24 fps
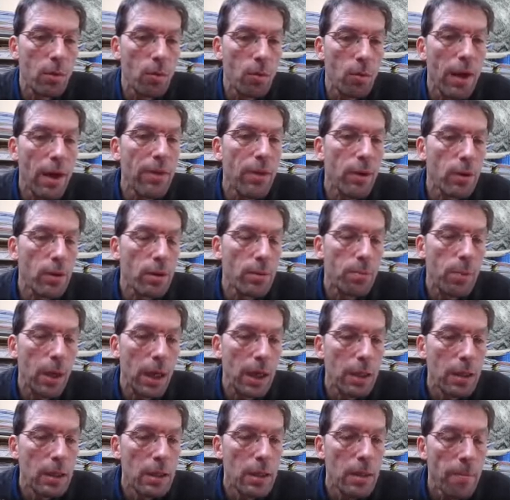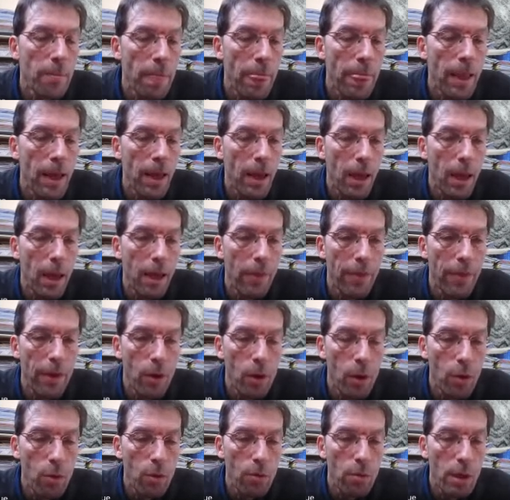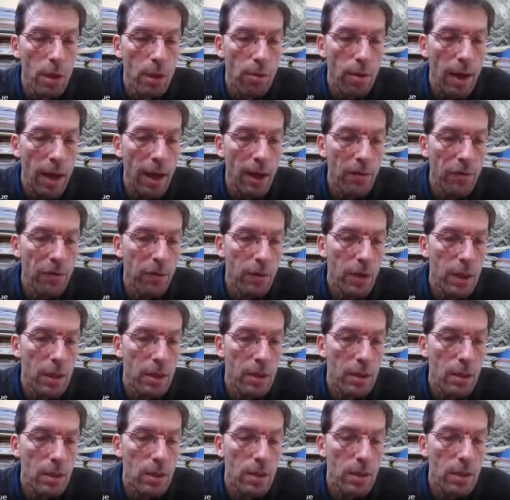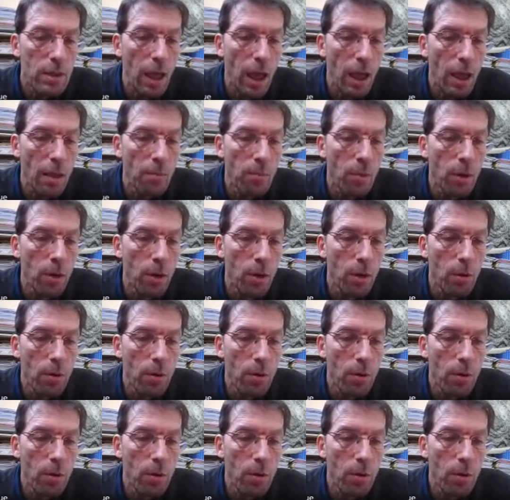weathered part, and the lower graph is the same